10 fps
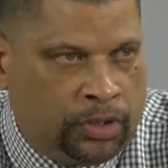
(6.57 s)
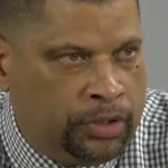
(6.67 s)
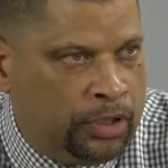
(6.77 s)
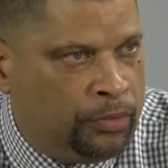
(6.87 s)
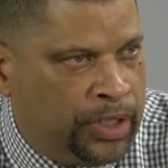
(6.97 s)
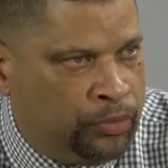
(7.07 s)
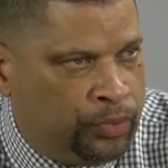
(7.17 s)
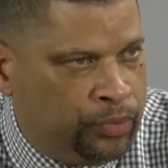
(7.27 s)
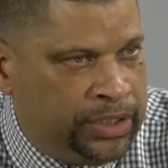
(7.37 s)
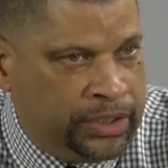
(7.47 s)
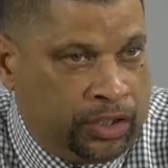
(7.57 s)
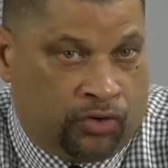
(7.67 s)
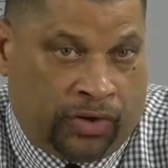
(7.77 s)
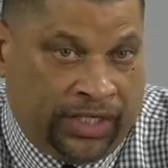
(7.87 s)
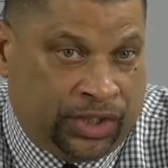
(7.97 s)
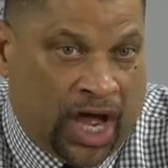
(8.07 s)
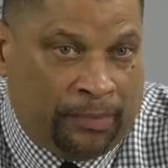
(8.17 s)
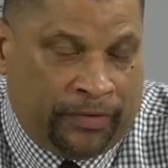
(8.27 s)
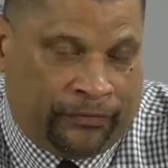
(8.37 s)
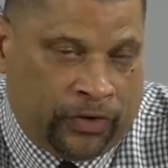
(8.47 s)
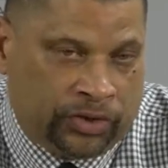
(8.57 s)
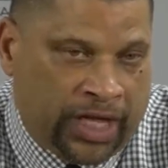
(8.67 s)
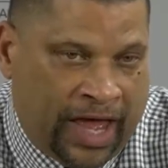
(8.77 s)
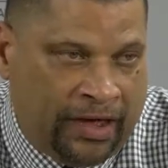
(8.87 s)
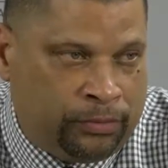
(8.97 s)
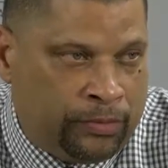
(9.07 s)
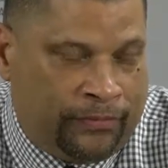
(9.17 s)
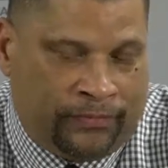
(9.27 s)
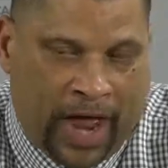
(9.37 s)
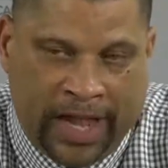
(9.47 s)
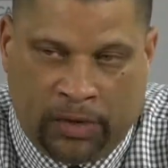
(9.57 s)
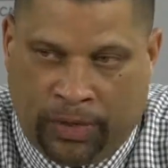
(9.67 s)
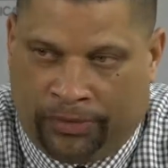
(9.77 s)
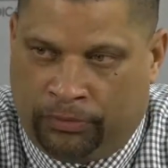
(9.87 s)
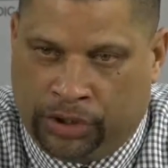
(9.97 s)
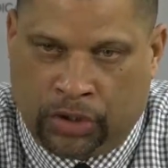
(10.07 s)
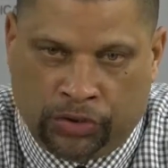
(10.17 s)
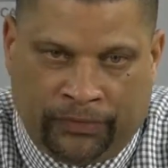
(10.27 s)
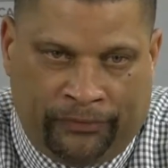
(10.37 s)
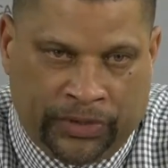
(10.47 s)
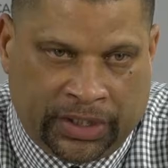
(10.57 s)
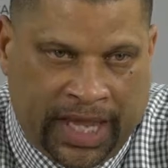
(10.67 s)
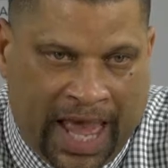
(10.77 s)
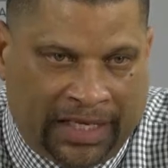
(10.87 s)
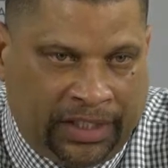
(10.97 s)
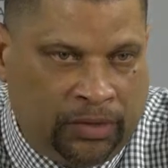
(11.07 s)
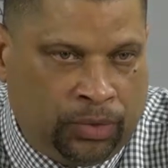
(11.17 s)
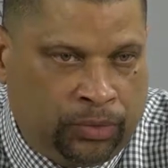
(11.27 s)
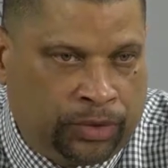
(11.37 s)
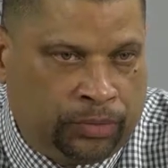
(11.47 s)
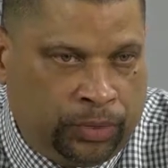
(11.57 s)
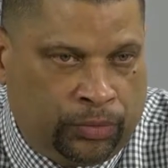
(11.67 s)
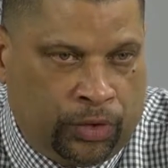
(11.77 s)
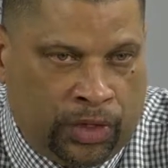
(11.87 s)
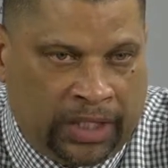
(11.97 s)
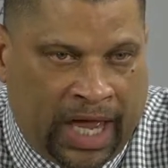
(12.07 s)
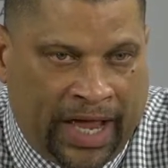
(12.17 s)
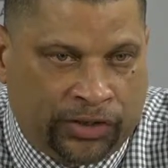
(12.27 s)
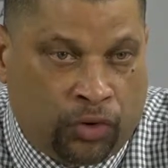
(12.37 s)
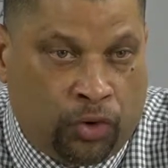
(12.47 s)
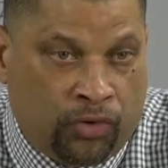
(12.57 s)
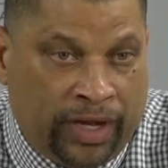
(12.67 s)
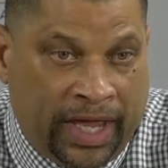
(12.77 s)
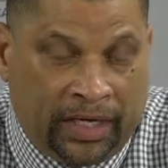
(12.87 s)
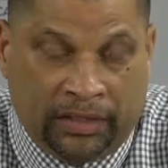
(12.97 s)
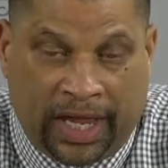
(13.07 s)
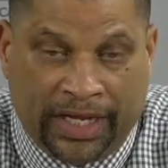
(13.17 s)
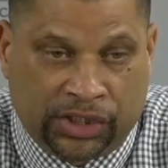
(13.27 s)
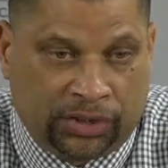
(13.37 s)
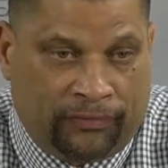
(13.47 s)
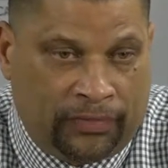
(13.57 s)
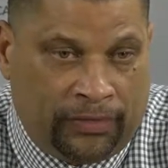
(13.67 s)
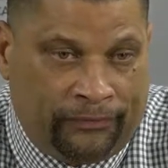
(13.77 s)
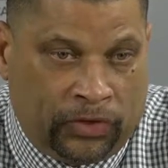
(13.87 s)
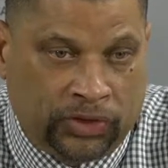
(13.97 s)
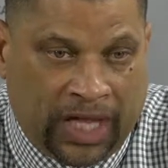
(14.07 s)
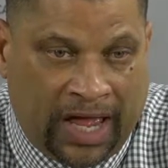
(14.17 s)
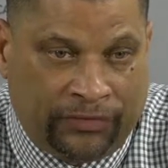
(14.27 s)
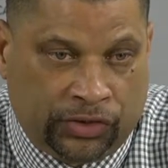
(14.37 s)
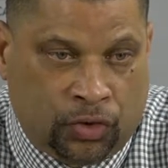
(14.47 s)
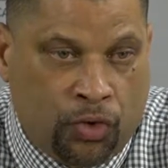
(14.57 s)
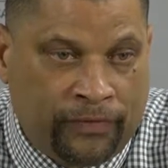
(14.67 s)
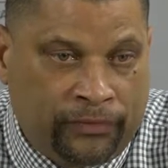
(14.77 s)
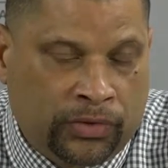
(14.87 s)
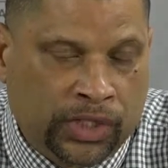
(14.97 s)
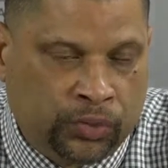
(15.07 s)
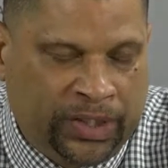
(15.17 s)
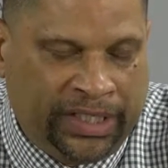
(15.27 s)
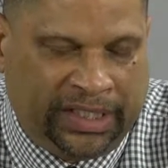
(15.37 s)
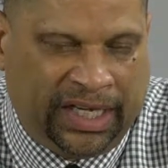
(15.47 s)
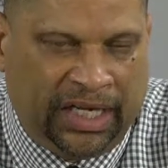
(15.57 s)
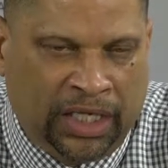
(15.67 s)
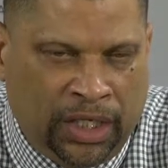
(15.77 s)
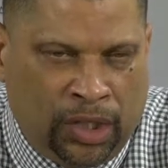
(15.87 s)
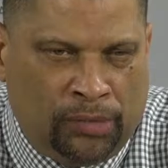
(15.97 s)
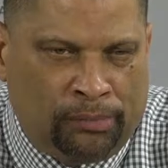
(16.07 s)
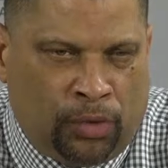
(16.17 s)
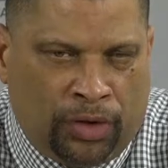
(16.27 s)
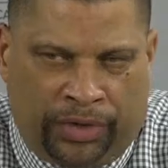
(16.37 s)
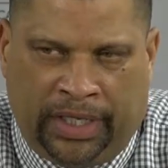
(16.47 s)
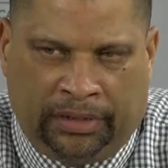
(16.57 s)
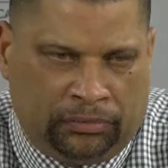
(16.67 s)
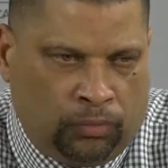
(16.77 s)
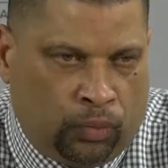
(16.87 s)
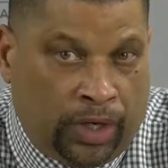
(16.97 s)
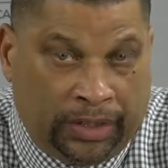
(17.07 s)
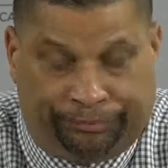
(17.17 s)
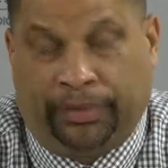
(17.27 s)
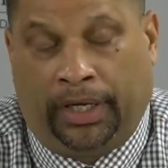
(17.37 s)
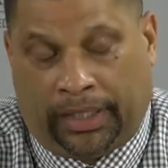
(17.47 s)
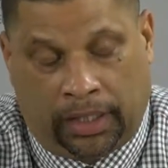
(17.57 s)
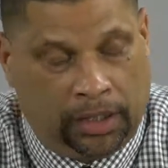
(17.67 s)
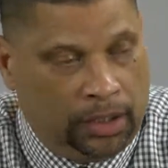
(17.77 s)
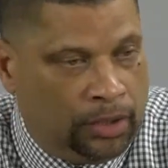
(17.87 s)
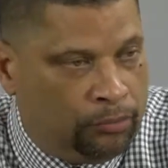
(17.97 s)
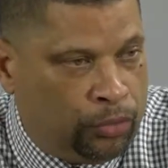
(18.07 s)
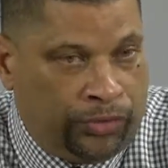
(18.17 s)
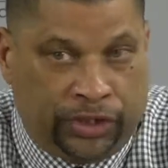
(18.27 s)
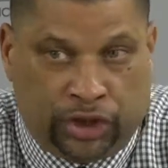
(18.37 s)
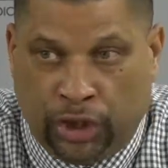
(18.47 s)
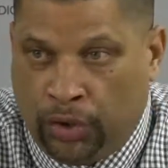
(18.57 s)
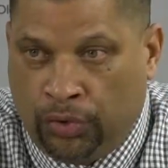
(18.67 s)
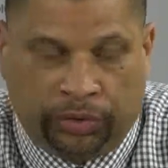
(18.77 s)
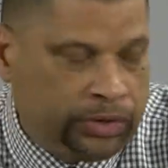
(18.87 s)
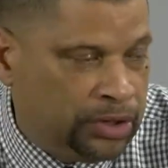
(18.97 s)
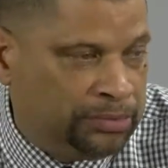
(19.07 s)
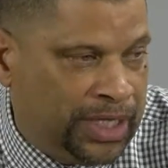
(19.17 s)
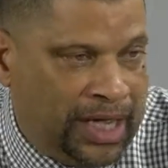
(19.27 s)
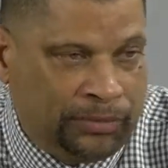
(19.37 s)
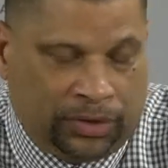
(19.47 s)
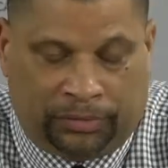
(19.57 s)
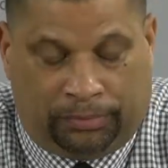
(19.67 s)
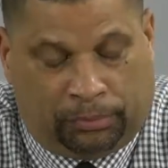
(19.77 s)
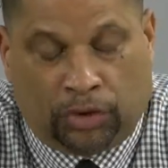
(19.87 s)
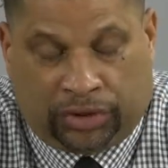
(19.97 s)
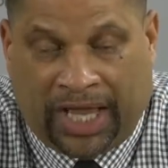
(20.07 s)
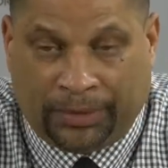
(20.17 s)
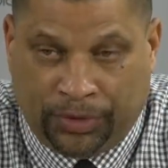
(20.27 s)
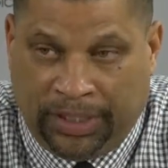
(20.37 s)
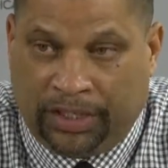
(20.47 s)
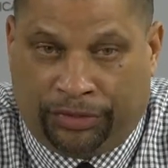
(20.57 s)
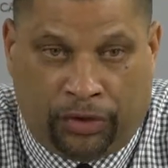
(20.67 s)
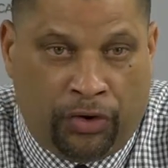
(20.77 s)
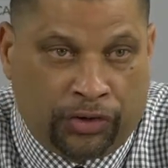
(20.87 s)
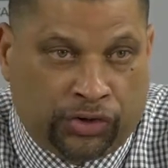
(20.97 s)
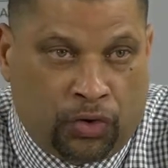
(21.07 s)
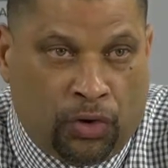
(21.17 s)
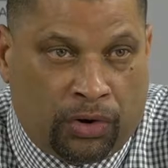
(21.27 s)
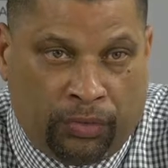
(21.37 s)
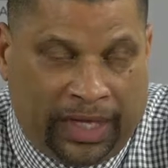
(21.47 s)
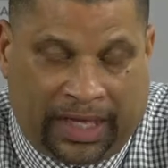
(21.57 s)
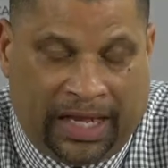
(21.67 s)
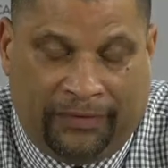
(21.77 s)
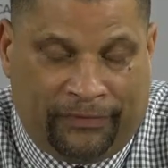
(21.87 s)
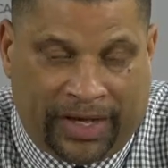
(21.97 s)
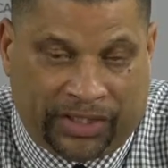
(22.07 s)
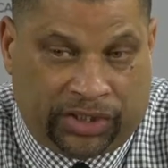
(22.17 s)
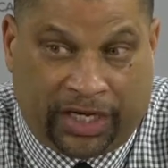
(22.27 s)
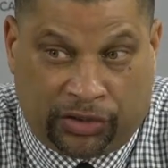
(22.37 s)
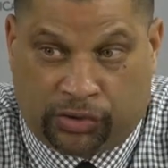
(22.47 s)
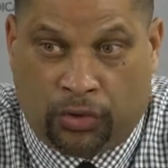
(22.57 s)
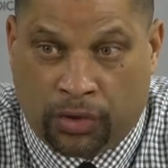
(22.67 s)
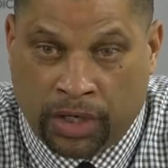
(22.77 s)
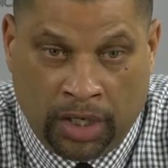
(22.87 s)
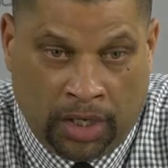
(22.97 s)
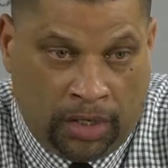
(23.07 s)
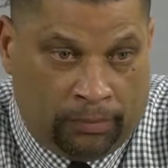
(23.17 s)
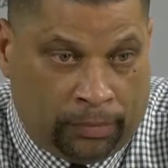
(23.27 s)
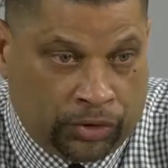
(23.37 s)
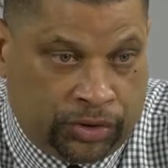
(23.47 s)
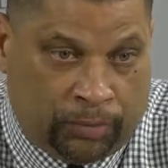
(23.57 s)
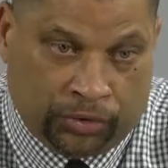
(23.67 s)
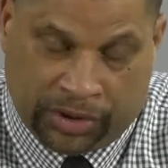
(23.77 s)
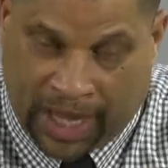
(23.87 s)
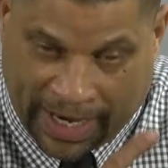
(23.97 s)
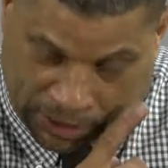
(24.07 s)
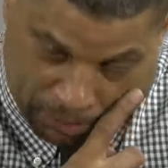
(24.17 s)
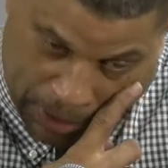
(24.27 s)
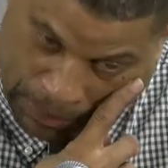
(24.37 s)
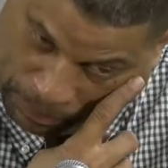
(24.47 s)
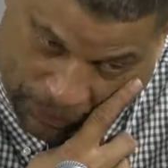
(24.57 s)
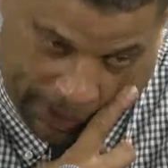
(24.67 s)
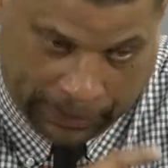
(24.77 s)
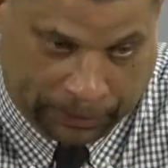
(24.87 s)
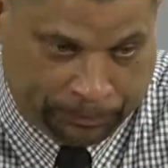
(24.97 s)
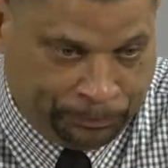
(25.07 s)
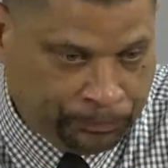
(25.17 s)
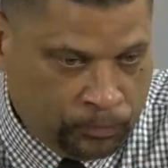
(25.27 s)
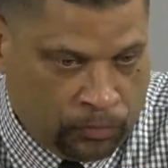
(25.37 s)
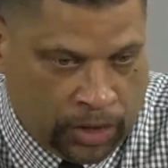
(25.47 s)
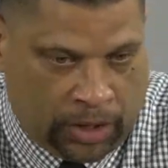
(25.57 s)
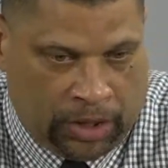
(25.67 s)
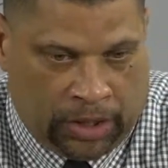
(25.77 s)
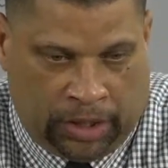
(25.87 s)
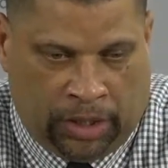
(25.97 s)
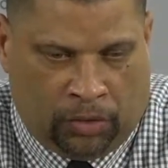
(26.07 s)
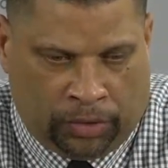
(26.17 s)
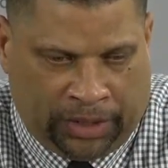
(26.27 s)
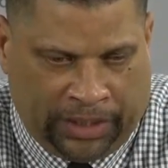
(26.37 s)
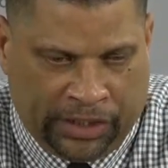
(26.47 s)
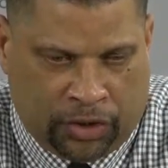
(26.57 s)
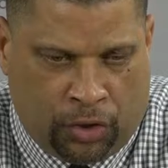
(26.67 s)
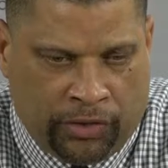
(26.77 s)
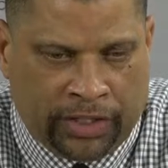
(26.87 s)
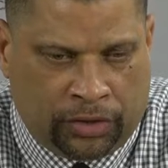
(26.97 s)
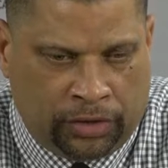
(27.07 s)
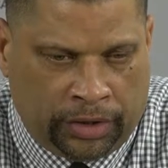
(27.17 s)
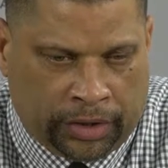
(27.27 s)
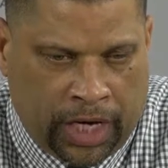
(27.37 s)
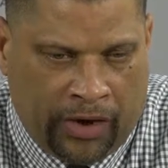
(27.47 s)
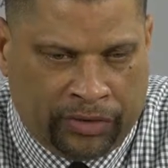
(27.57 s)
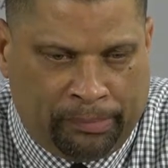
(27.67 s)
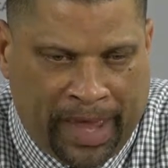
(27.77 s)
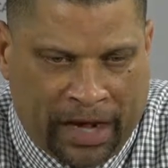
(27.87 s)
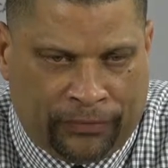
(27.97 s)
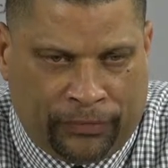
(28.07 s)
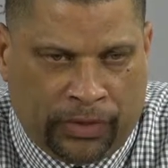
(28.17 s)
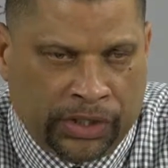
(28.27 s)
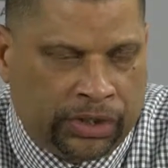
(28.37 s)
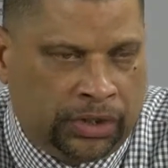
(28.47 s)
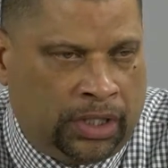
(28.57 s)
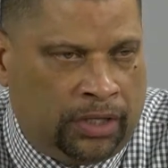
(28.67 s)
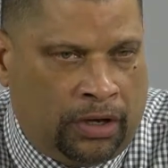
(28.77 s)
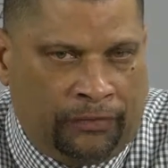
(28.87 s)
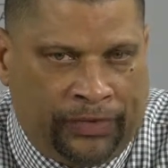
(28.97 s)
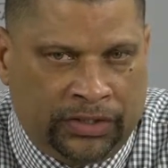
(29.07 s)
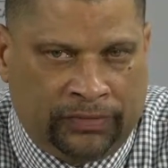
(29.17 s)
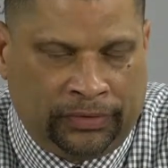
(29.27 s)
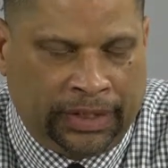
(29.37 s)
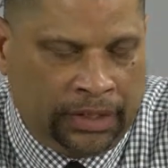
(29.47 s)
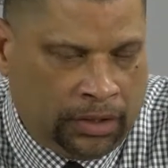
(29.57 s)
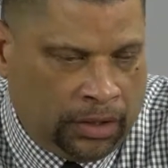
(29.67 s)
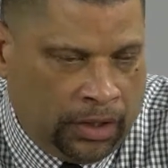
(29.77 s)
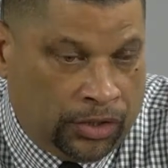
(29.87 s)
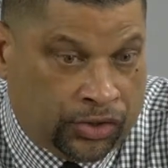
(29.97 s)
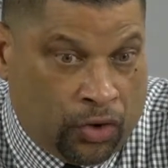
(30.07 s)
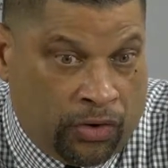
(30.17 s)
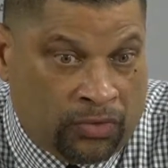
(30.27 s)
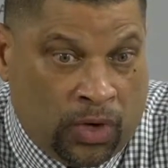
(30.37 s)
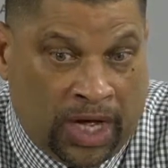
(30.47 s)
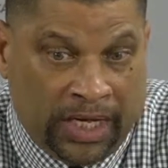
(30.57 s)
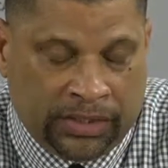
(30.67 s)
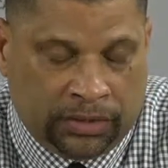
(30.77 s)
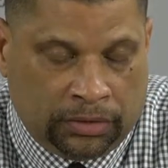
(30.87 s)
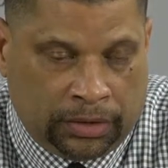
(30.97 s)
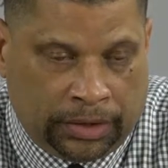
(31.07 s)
You know, we did a great job in the first half. We were fighting. We showed some physicality. We were organized. Corey had a nice first half of scoring for us. We need to get more than one, heck, more than two. Sometimes, most times, we need a third score. We can't even find a second score most nights. But, you know, at least Corey carried the banner for us offensively, scoring-wise.